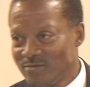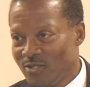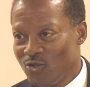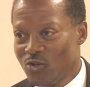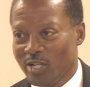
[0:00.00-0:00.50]

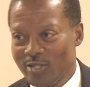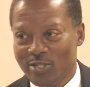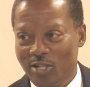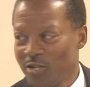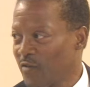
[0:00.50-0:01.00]
You can
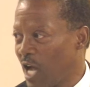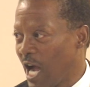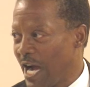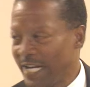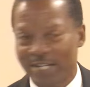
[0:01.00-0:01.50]
serve your
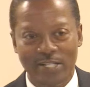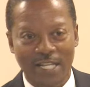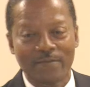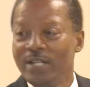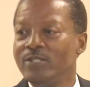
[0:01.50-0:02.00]
idols.
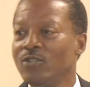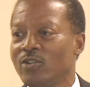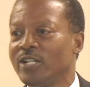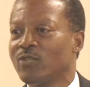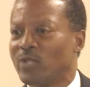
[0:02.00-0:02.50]

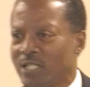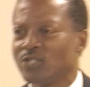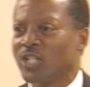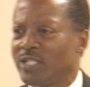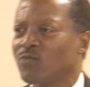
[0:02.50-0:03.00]
No, it was,
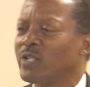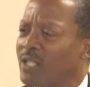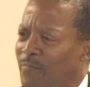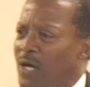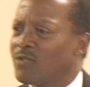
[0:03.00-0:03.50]
a, it was
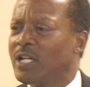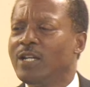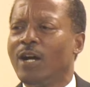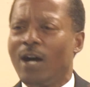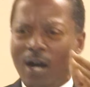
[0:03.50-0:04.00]
about
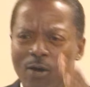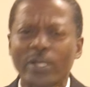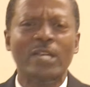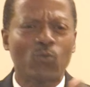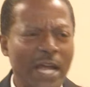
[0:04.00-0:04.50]
how
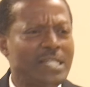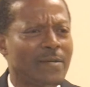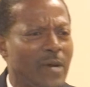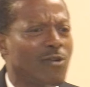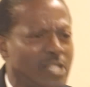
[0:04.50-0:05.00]
he went
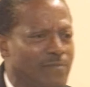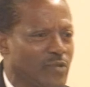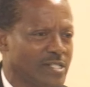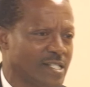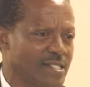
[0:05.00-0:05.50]
about it,
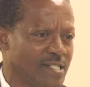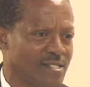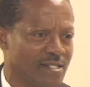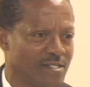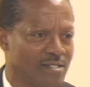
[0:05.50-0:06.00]
brothers and
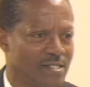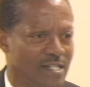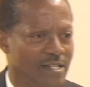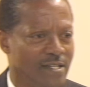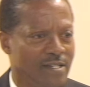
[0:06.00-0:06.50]
sisters.
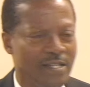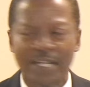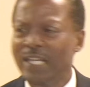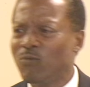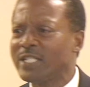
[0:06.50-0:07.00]

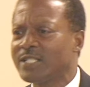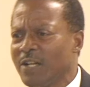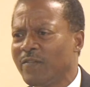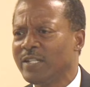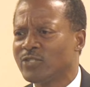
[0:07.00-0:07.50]
He was
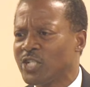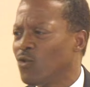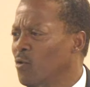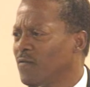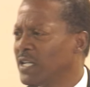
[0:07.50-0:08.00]
serving
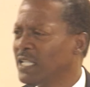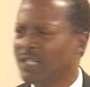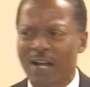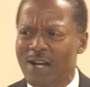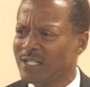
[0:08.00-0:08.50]
Jehovah in his
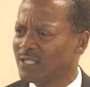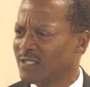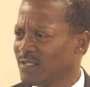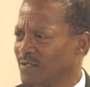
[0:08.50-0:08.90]
heart.